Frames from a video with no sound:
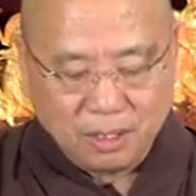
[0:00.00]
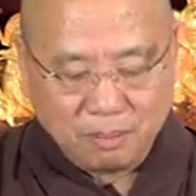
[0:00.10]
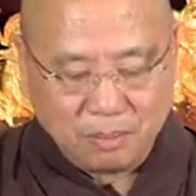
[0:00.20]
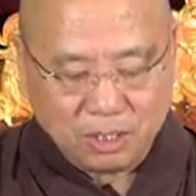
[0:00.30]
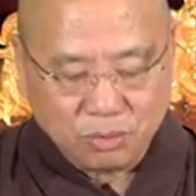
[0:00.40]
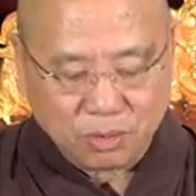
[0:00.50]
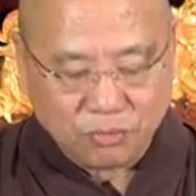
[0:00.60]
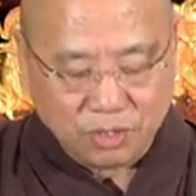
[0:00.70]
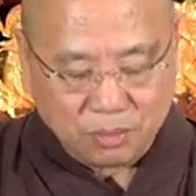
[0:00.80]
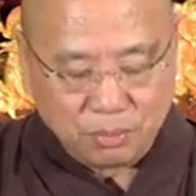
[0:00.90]
Uh, mental
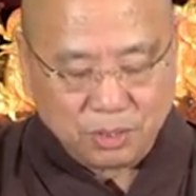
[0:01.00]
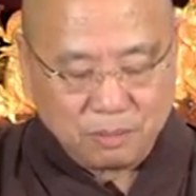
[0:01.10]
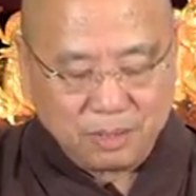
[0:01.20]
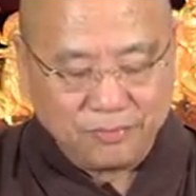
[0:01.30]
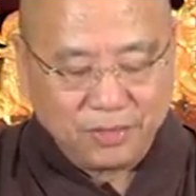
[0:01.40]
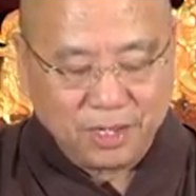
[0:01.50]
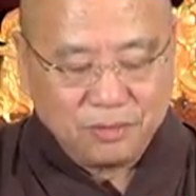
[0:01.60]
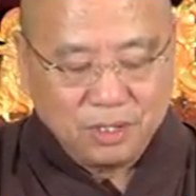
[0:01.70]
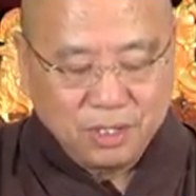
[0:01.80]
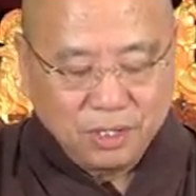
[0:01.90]
equilibrium, and
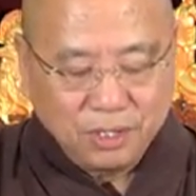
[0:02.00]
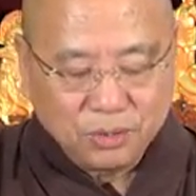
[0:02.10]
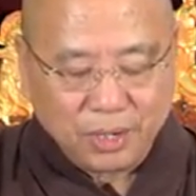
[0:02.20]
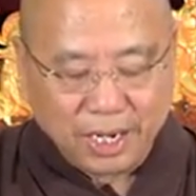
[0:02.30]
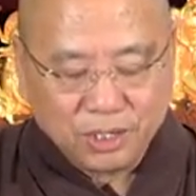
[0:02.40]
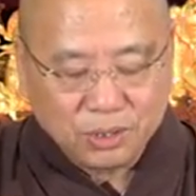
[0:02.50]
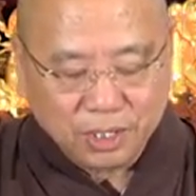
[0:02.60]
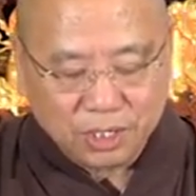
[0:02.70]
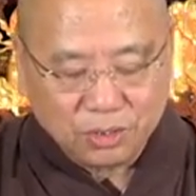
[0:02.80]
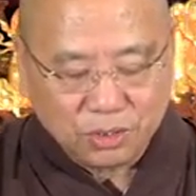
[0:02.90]
then you
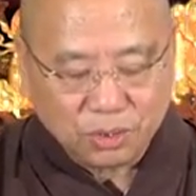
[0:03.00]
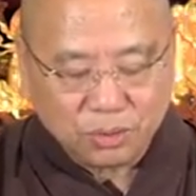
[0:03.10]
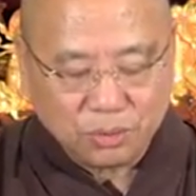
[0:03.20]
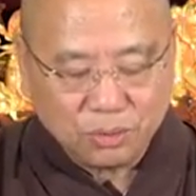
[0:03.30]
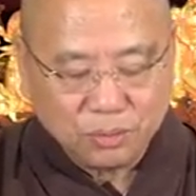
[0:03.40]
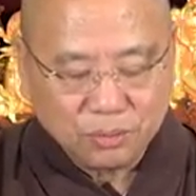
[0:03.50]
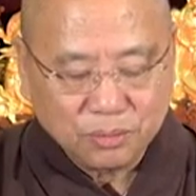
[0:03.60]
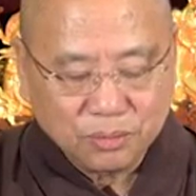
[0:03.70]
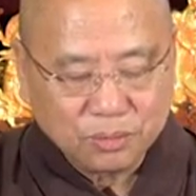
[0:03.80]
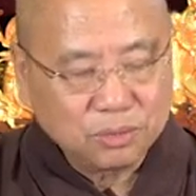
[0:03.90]
enter into
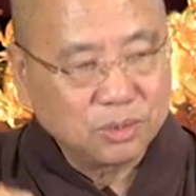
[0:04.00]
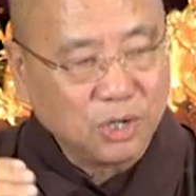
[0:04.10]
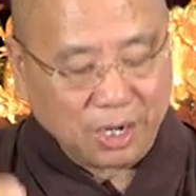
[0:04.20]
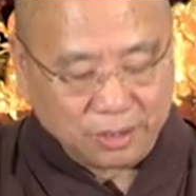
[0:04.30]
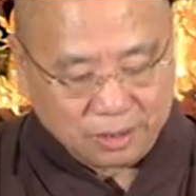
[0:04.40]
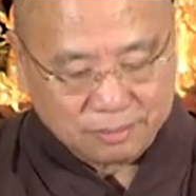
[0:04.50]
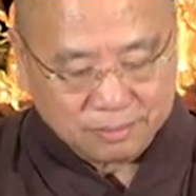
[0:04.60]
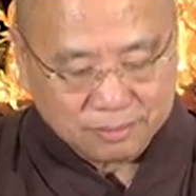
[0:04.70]
the jhana,